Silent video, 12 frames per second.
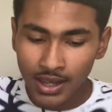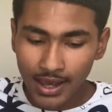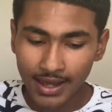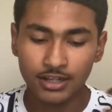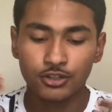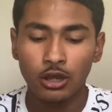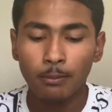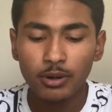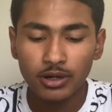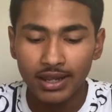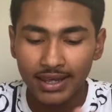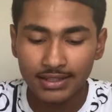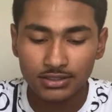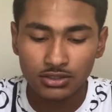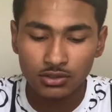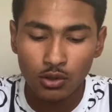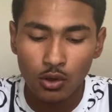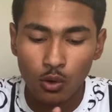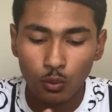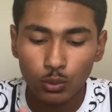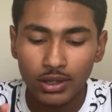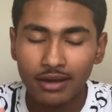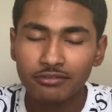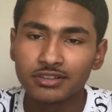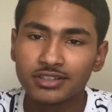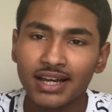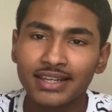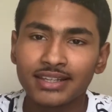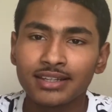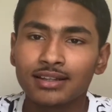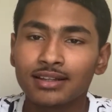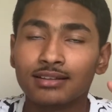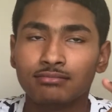And the number eight, we have the Nike.